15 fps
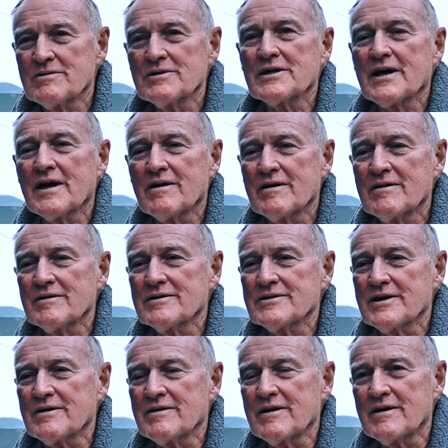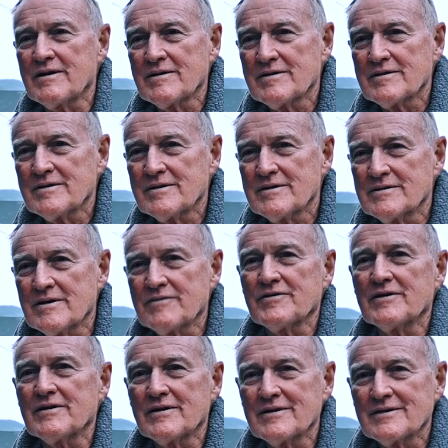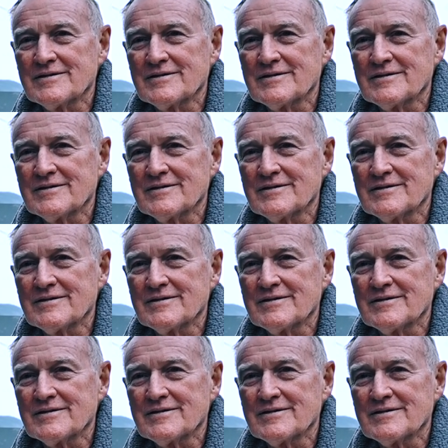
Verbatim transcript: want to carry on Tony, definitely.